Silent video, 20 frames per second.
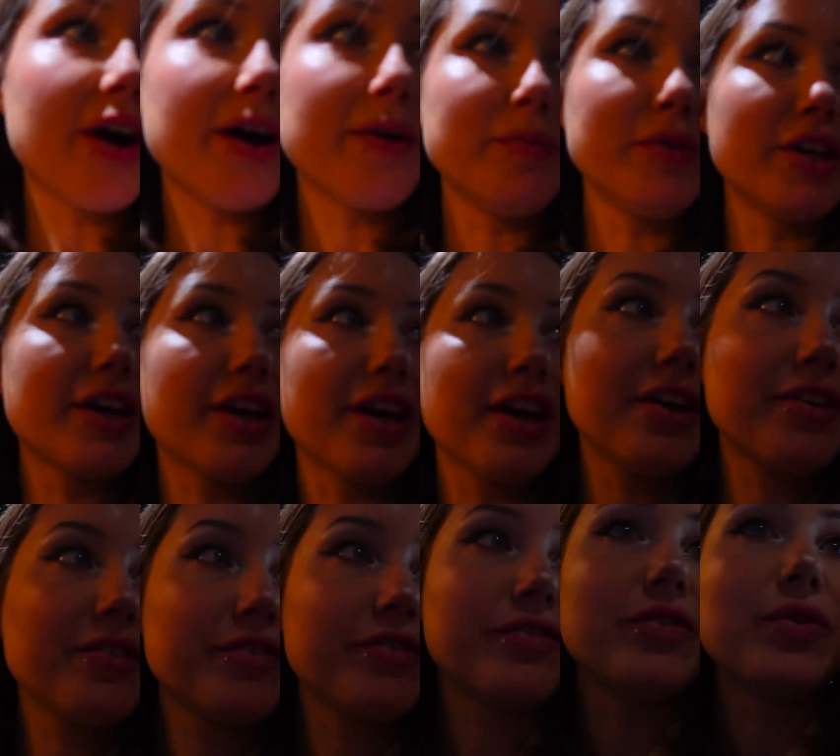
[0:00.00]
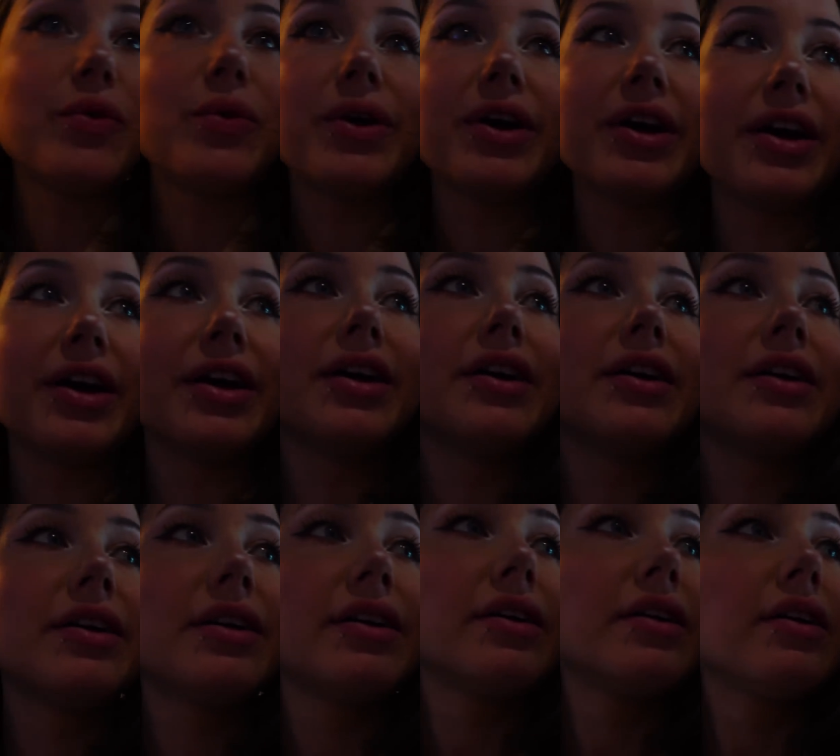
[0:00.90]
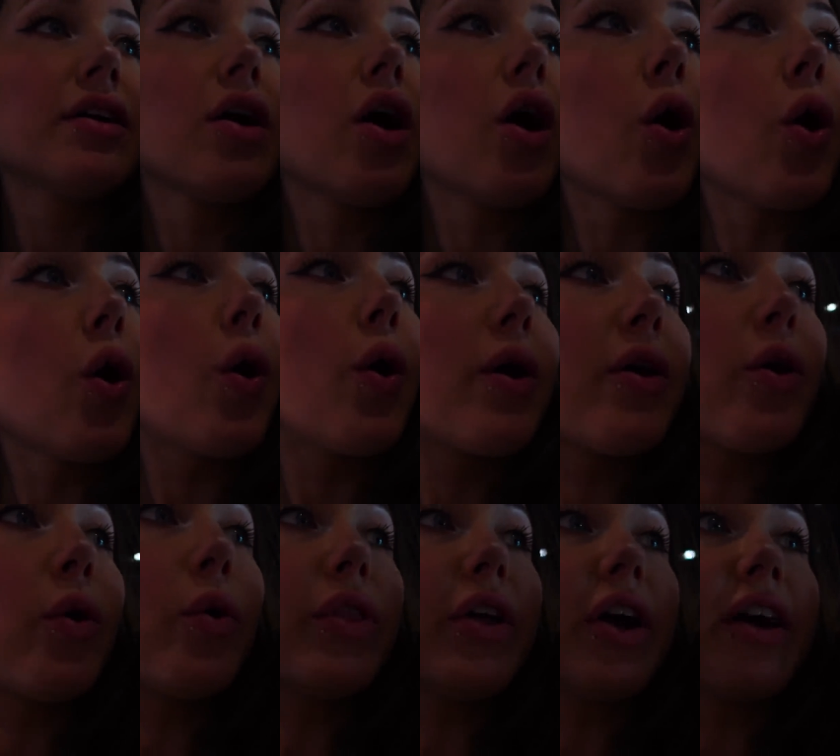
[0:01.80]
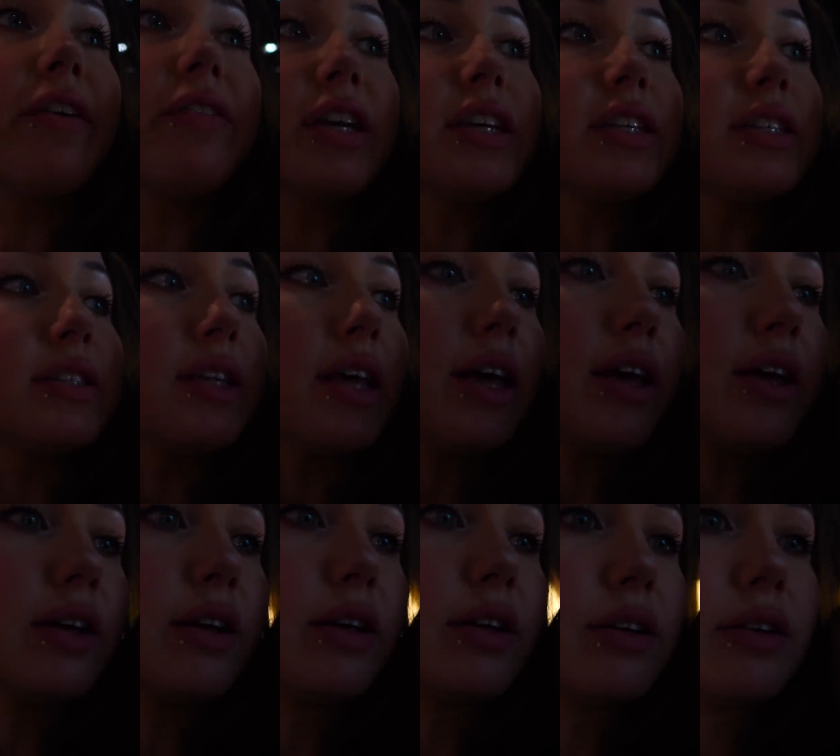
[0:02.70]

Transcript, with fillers: I'm looking for... Oh, they're having a sale.